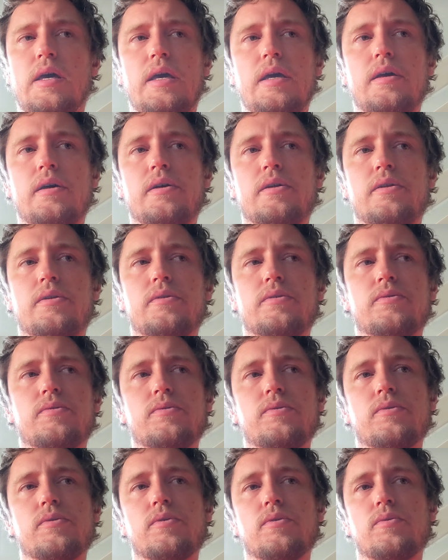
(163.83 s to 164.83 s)

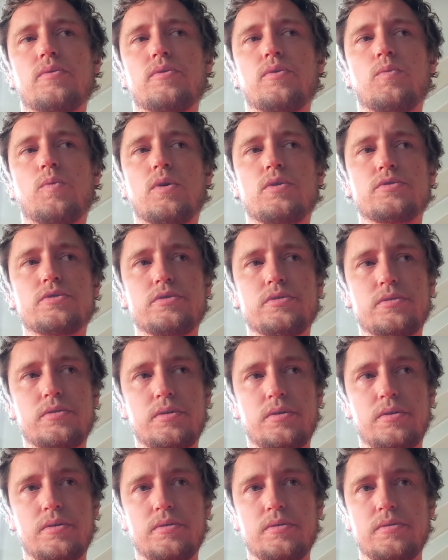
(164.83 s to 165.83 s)
And the worst
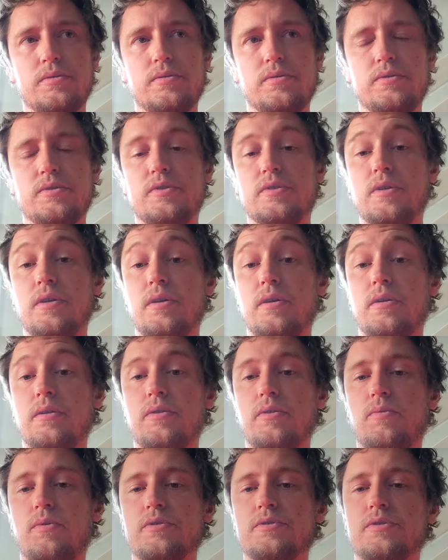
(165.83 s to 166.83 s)

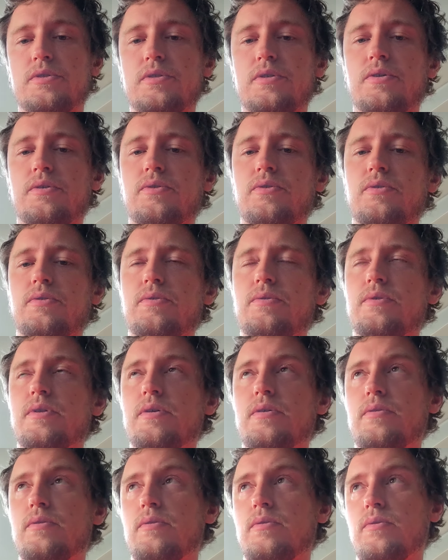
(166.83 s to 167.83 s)
sin, the worst thing you can do
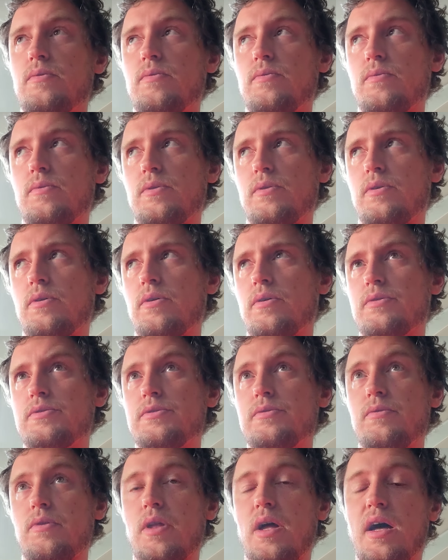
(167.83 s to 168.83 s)
that would cause
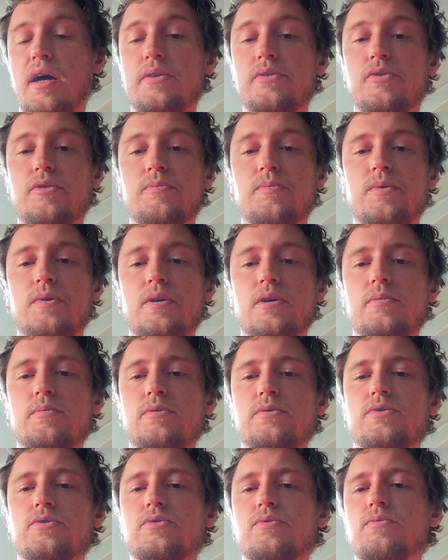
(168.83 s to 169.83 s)
you not to be
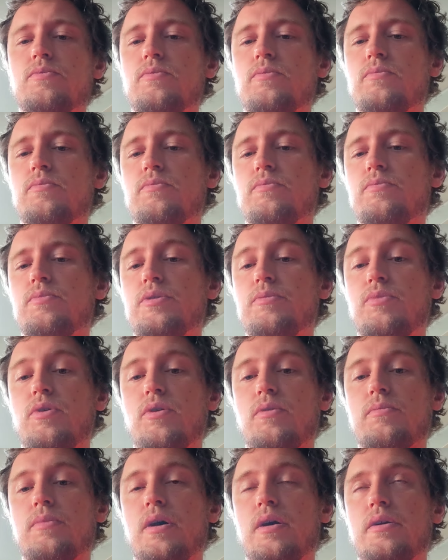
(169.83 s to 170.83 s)
able to be
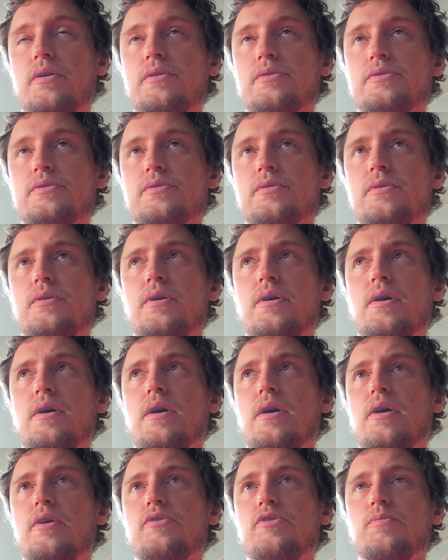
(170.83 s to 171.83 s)
brought back is
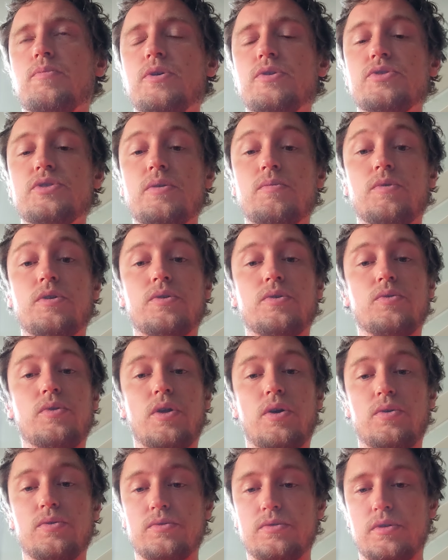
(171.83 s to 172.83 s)
to be someone who
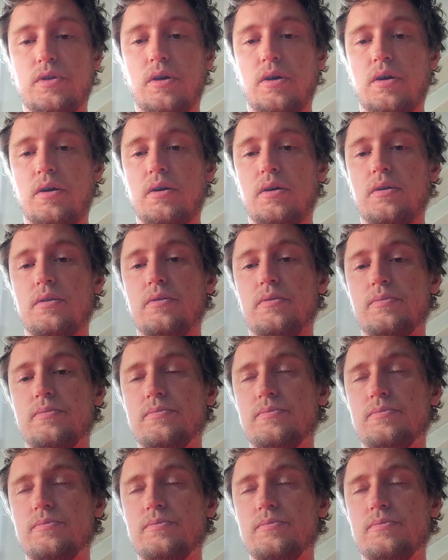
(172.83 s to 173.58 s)
knows God